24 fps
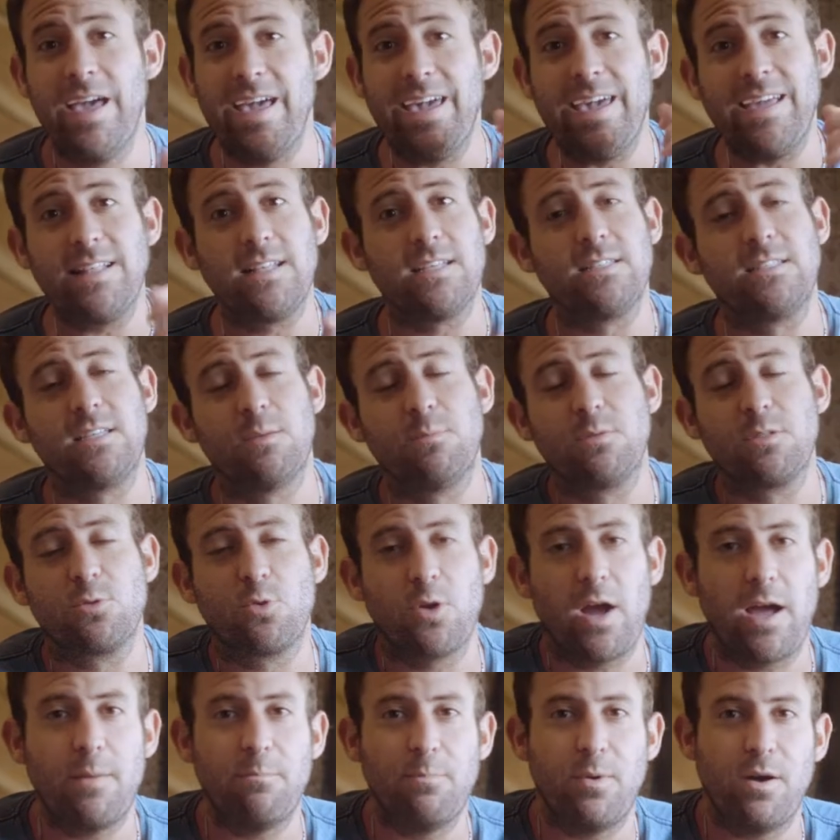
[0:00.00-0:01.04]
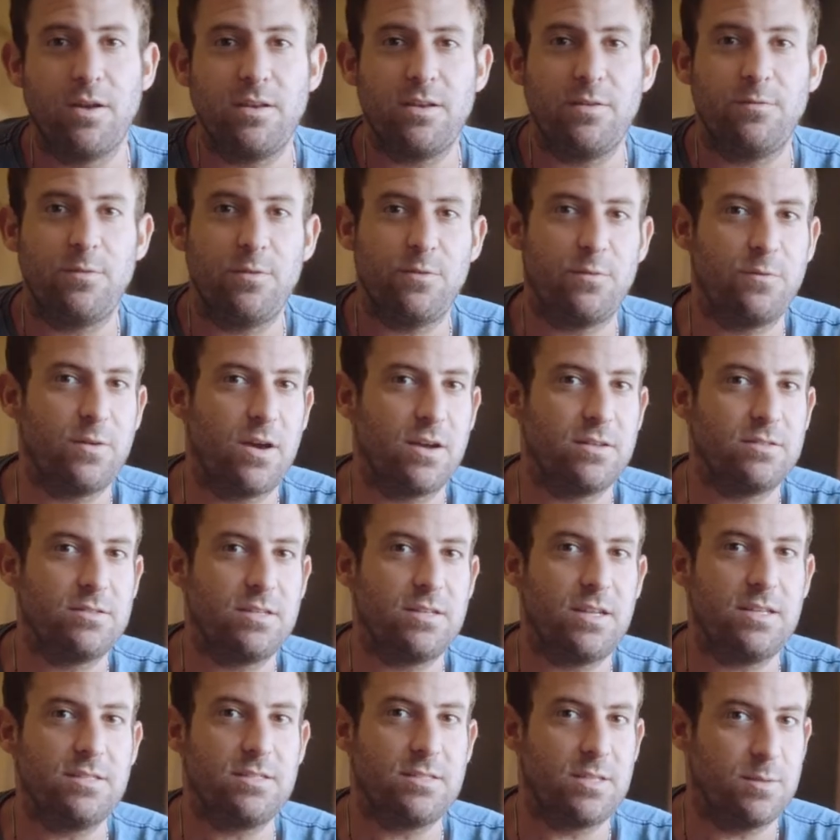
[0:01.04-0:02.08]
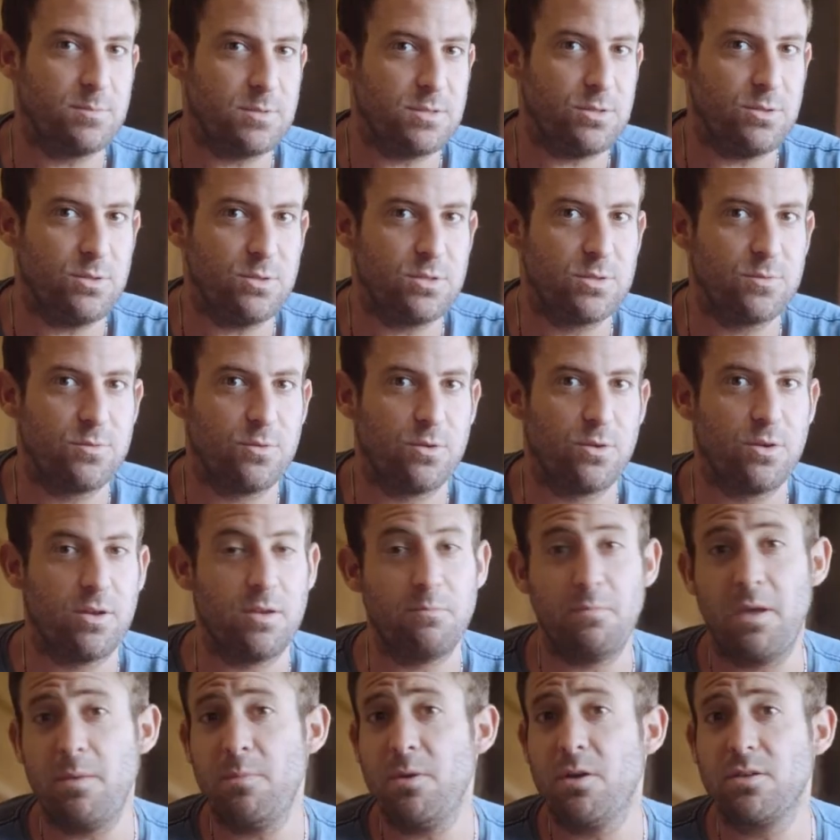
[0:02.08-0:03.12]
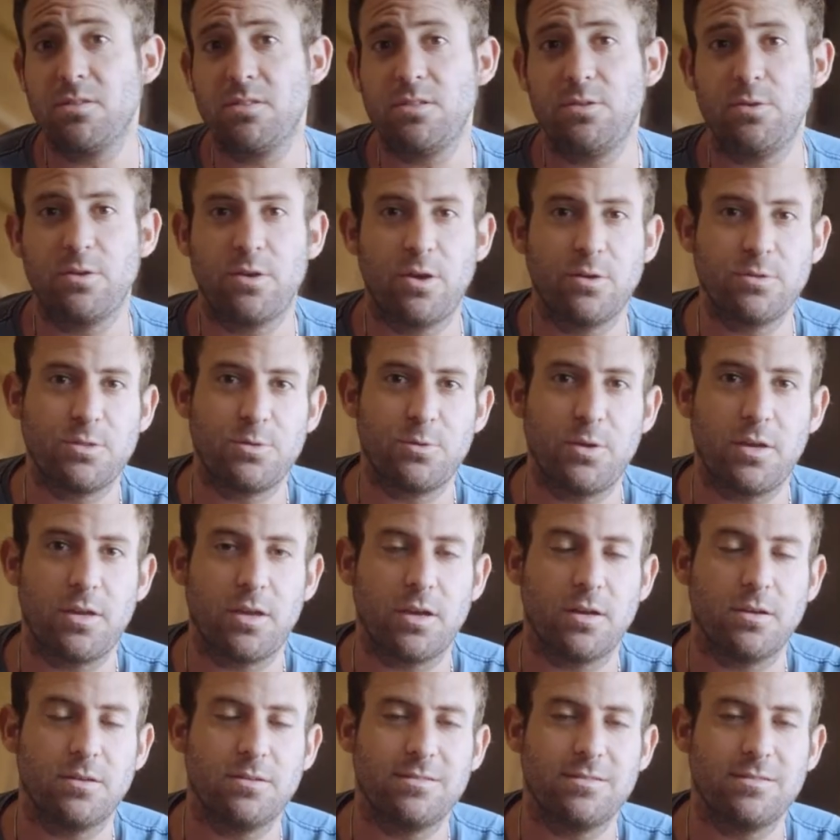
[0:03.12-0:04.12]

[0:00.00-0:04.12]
Hit the subscribe button if you found today's tips useful, and maybe I'll see you in Costa Rica.